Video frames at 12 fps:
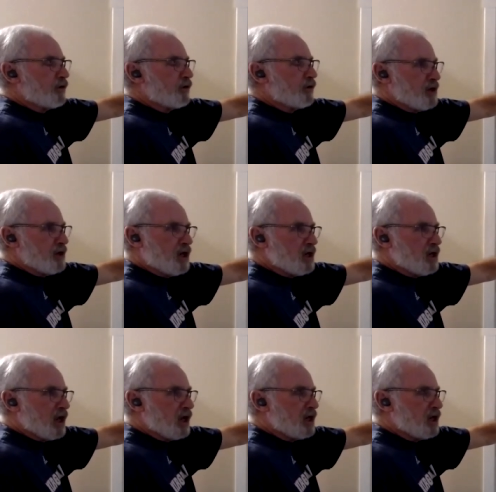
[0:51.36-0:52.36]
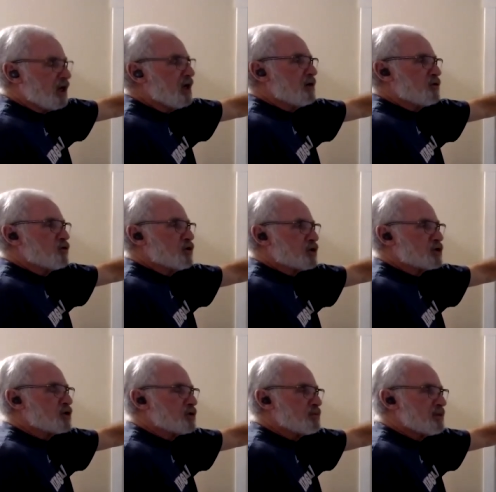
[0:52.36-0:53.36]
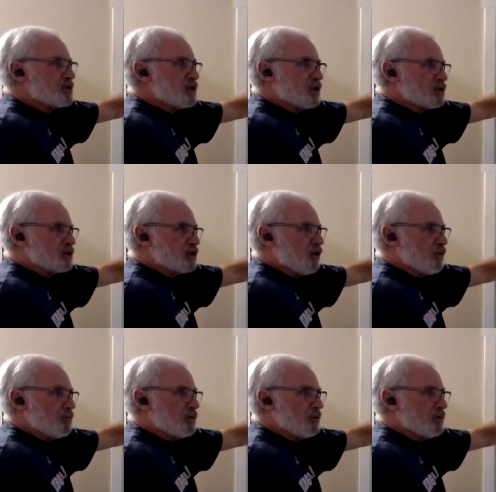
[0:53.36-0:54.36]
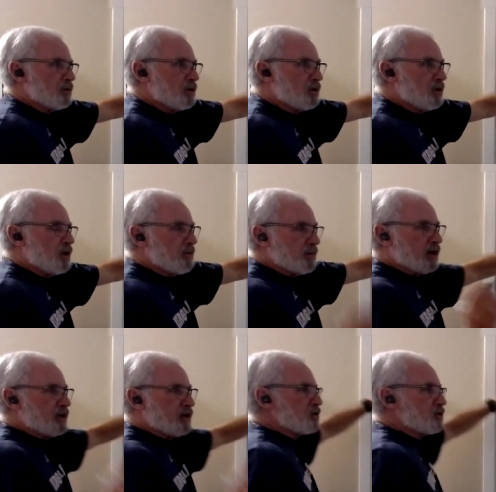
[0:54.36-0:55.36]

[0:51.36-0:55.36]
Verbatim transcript: up the yin-yang, just is missing the slope. But I also